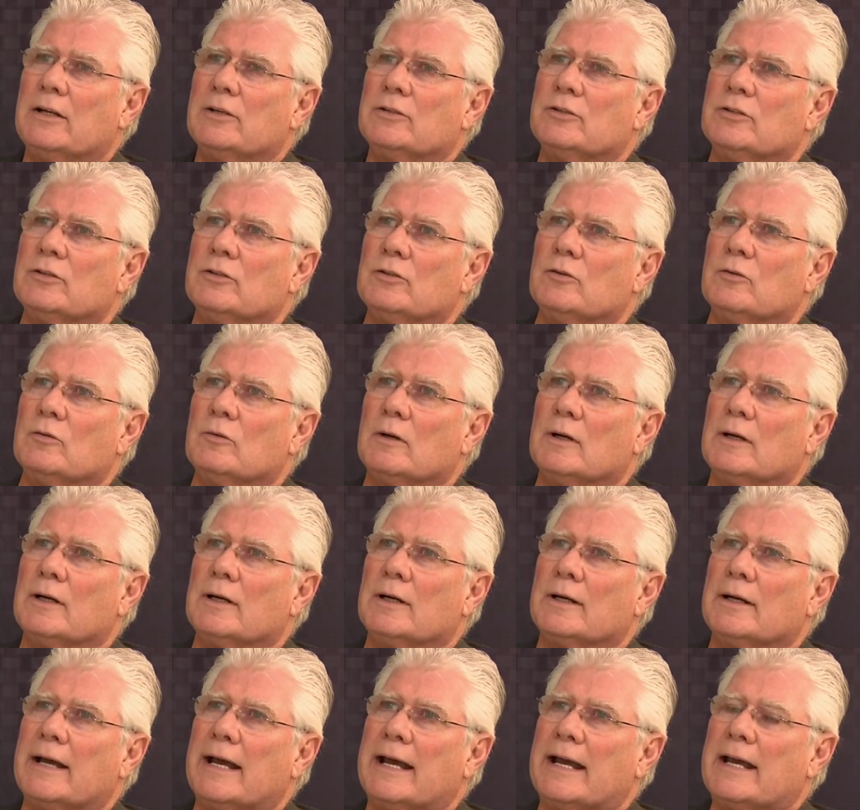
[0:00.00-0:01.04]

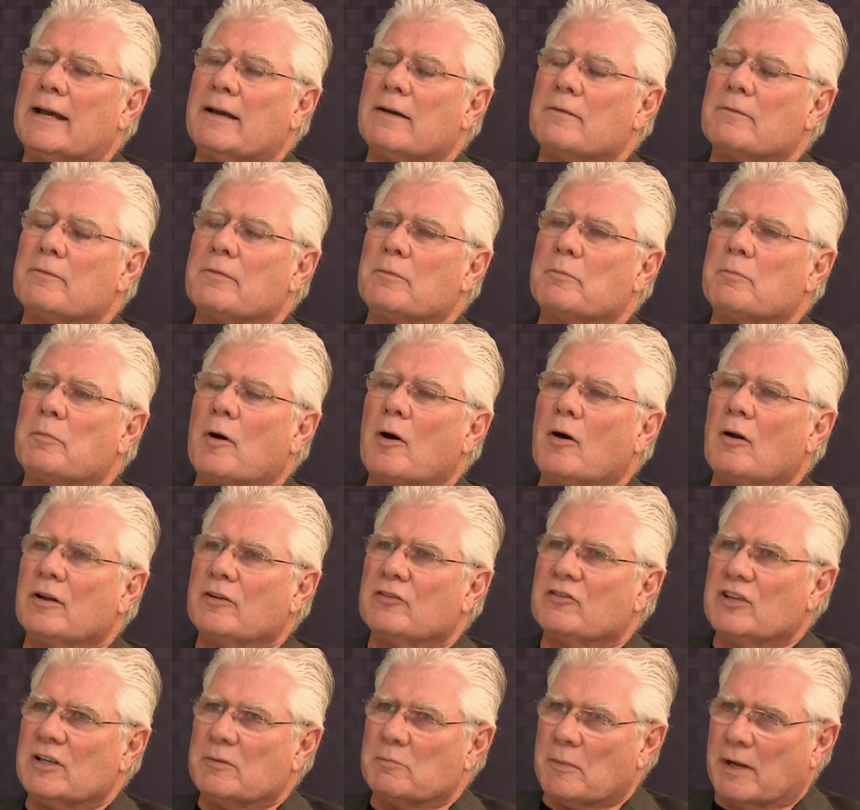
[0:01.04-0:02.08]
have
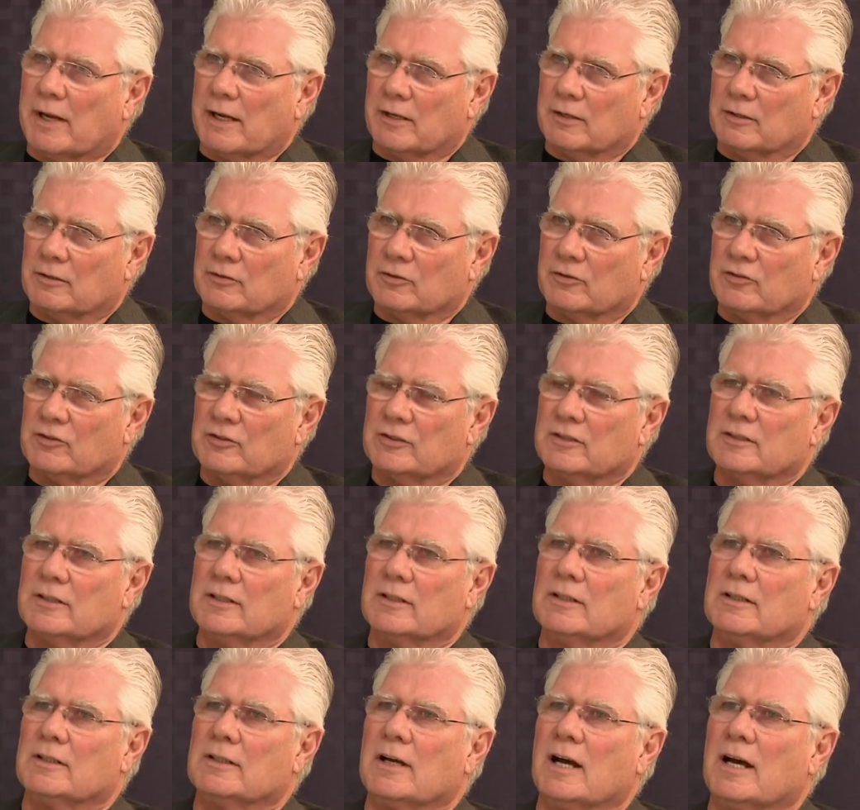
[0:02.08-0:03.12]
policymakers
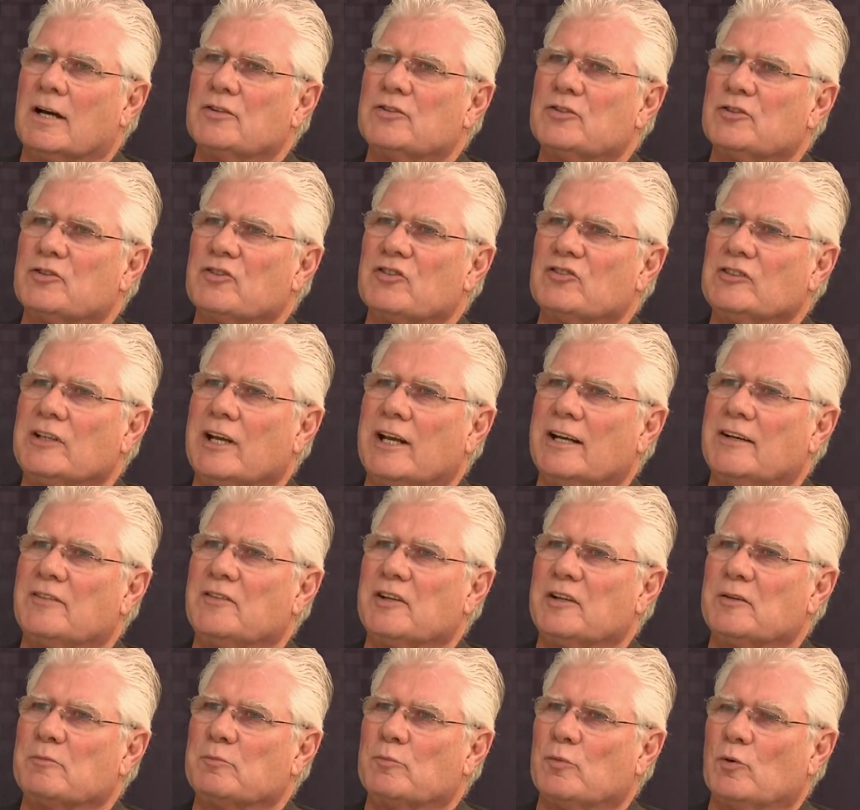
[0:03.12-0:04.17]
understand
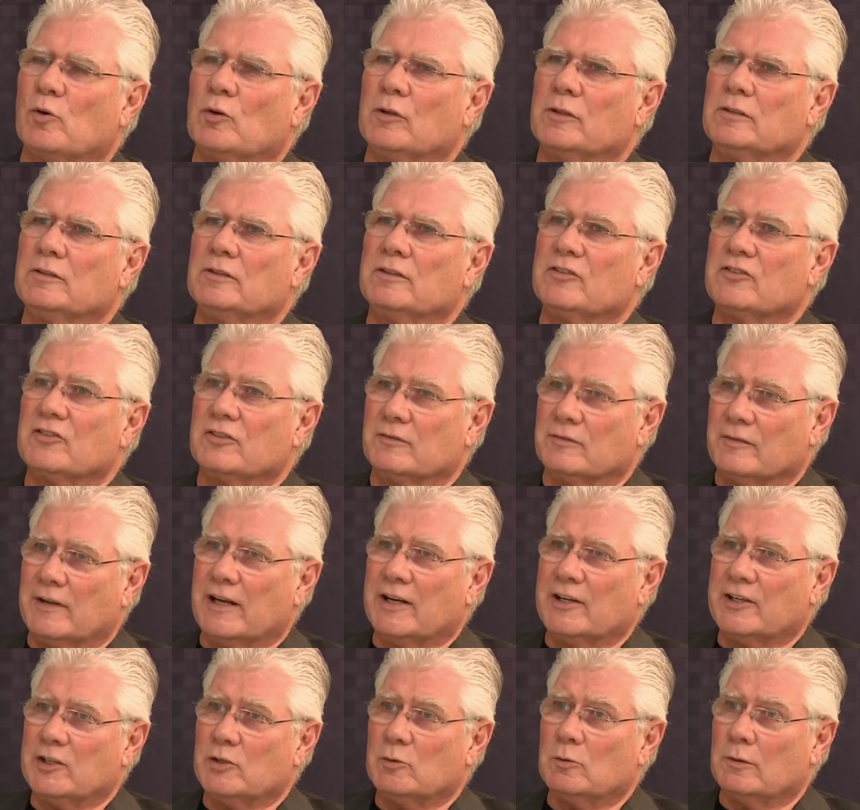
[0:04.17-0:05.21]
the importance and
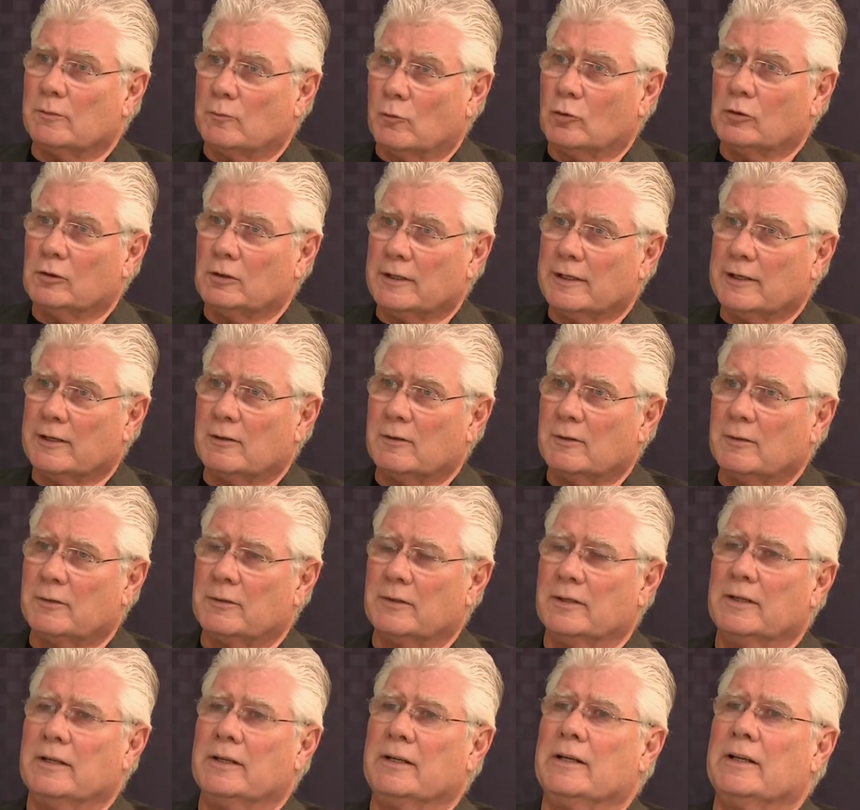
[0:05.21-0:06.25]
value of oral health,
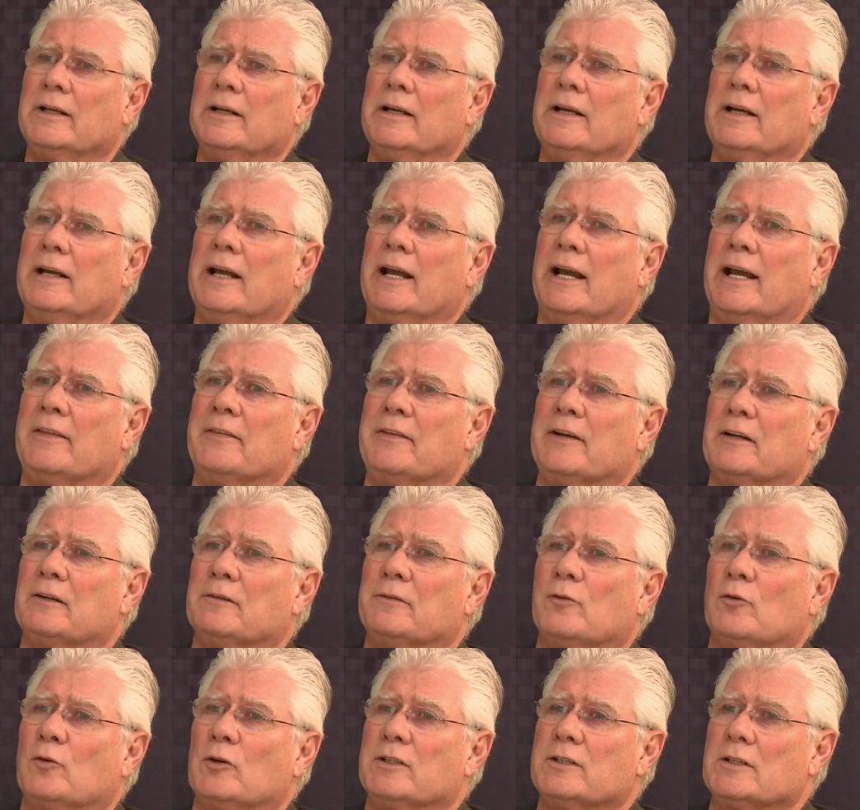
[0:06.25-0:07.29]
and
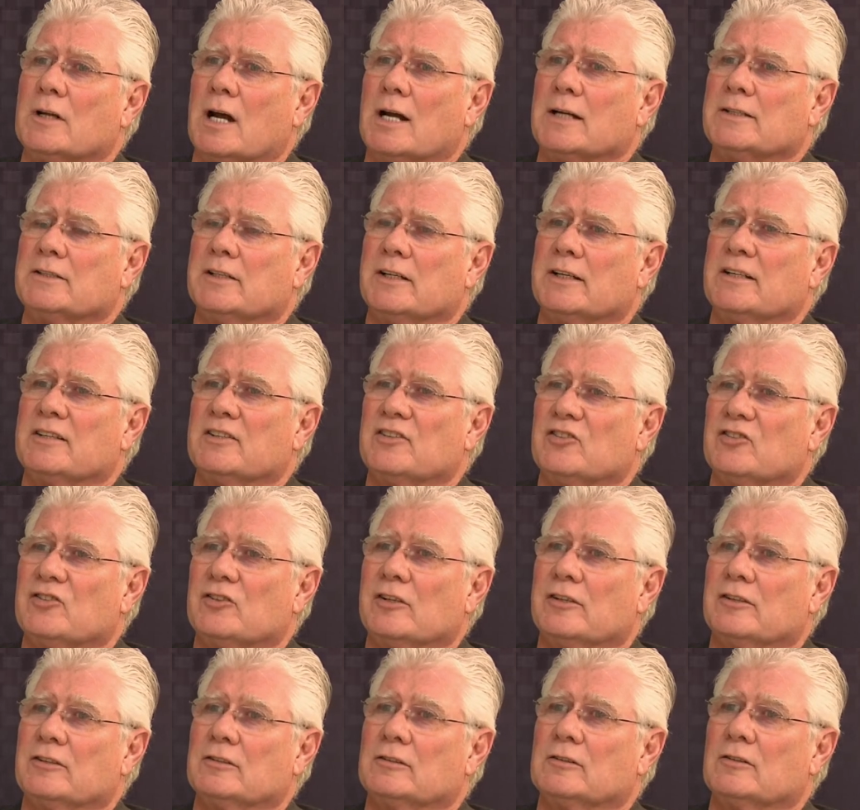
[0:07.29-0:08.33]
therefore not to
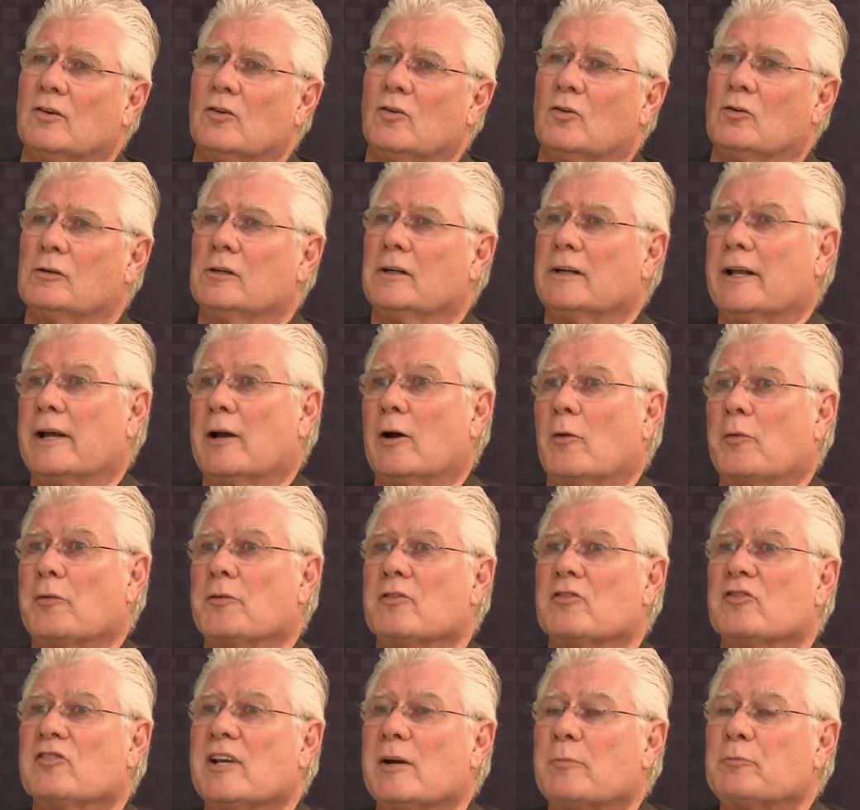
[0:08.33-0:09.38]
consider oral health
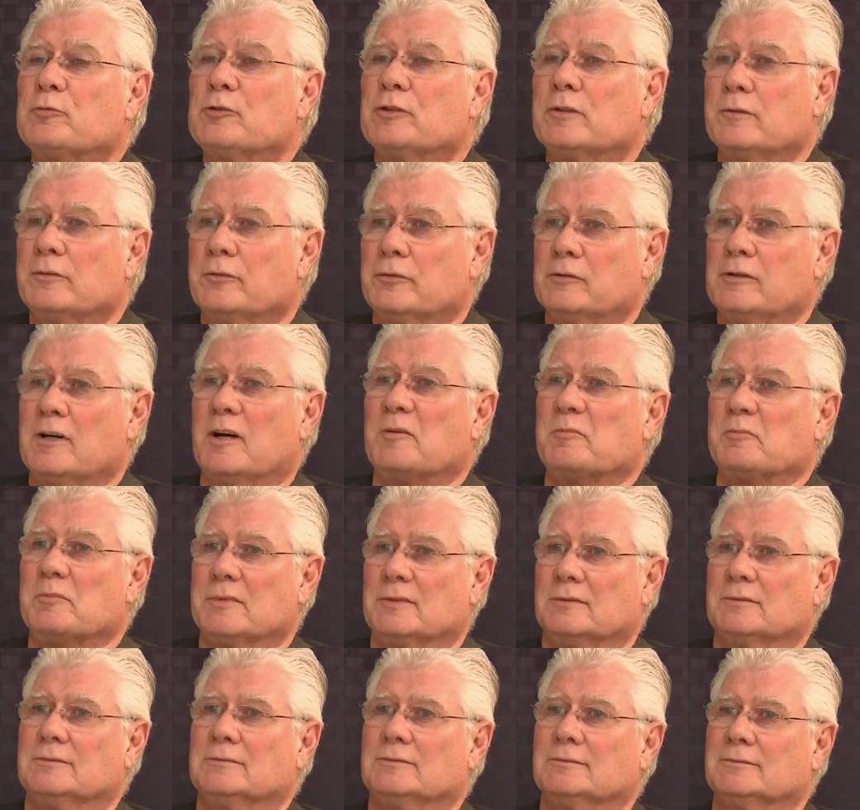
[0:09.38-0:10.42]
separate from
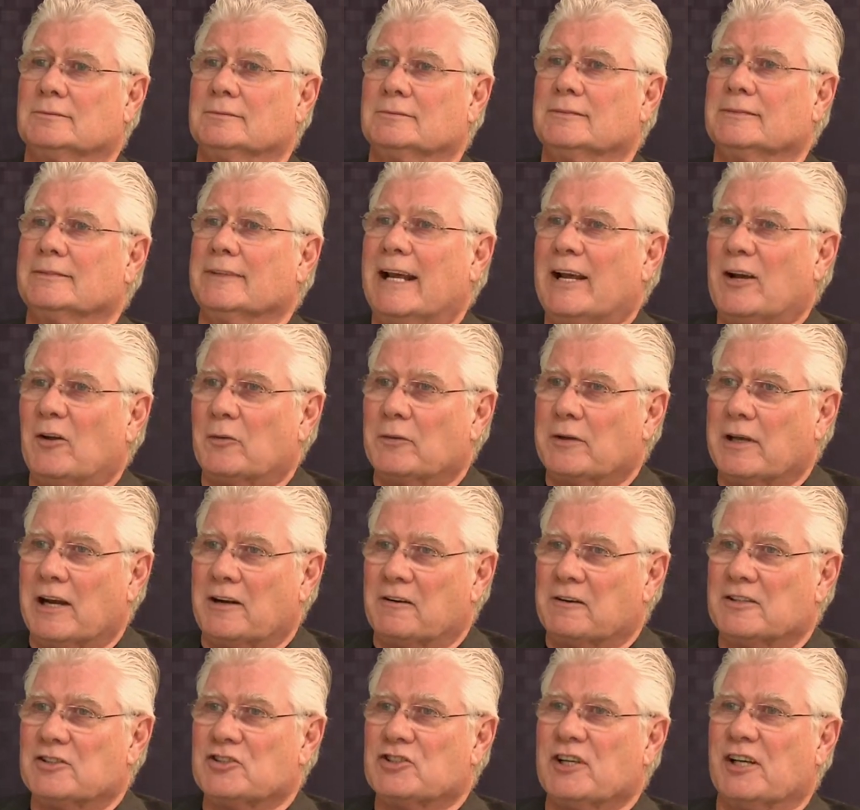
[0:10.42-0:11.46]

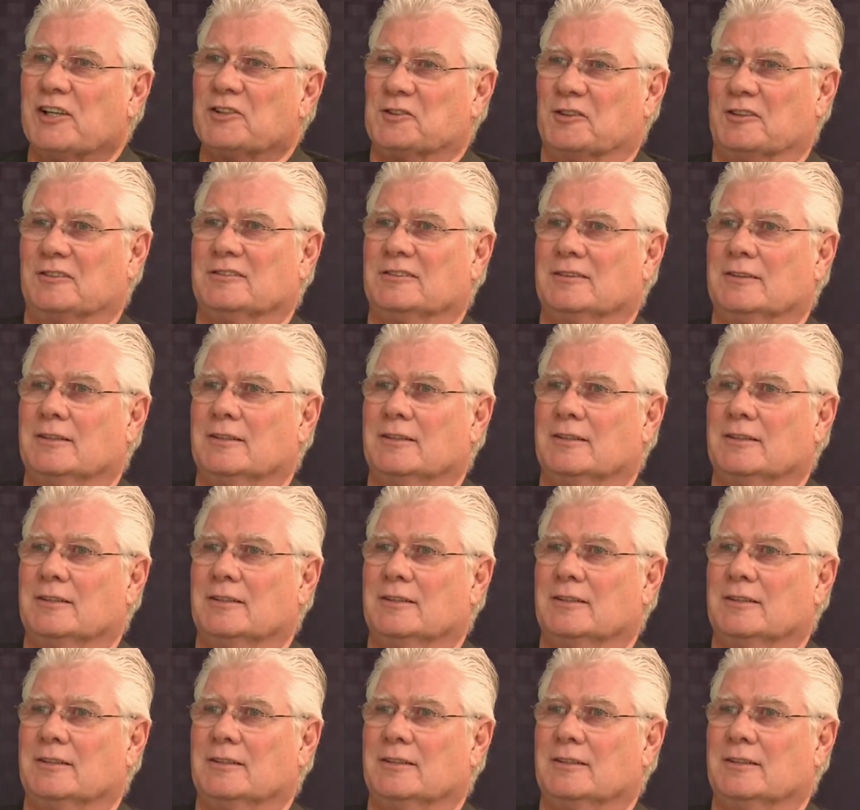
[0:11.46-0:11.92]
healthcare in general.